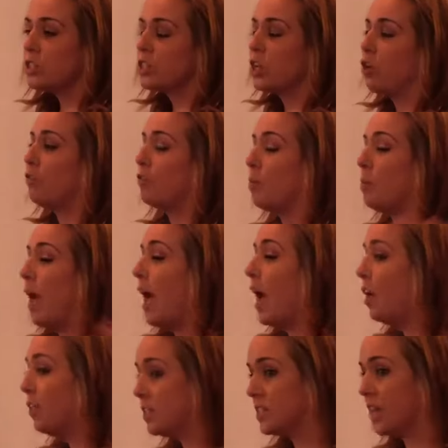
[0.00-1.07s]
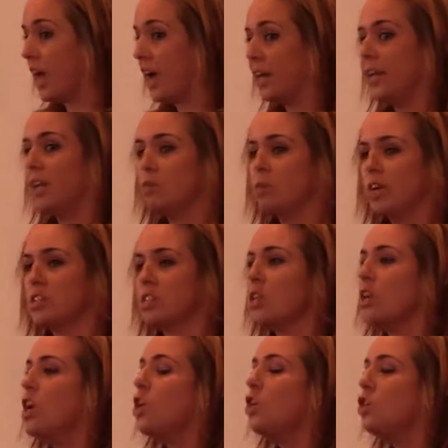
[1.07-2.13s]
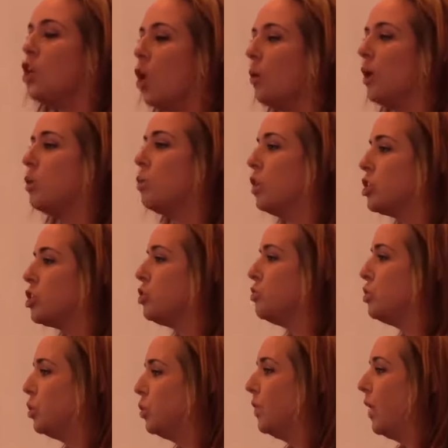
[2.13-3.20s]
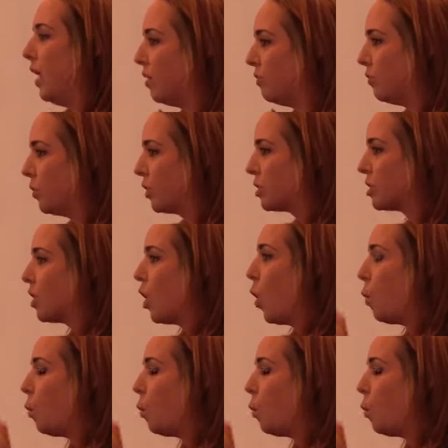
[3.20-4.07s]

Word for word: So, from the health side, it was knowing what you do in the Air Force.